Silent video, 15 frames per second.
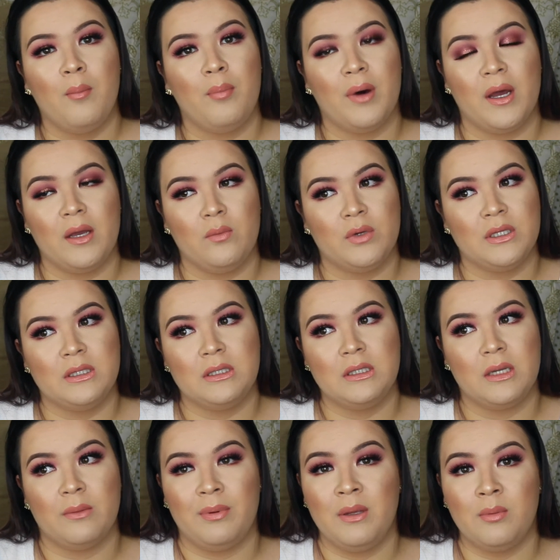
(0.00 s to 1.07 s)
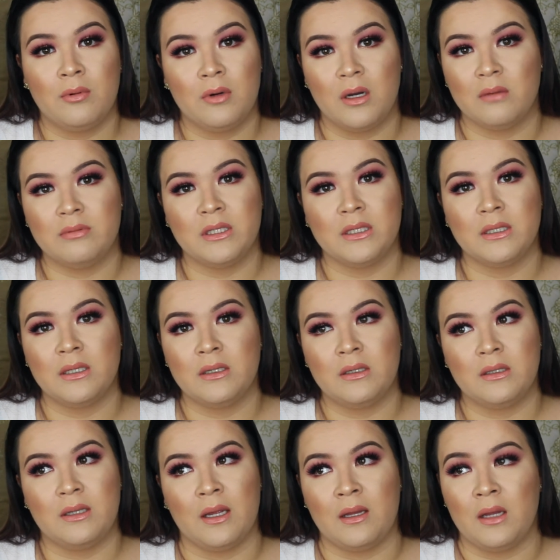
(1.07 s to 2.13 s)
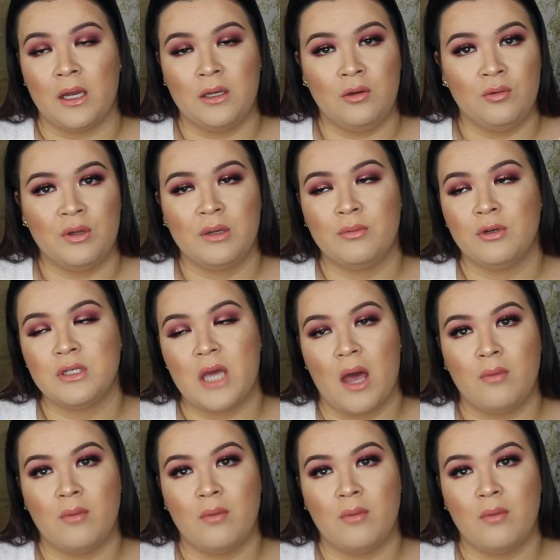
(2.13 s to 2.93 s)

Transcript: But when people were up there that I knew they weren't,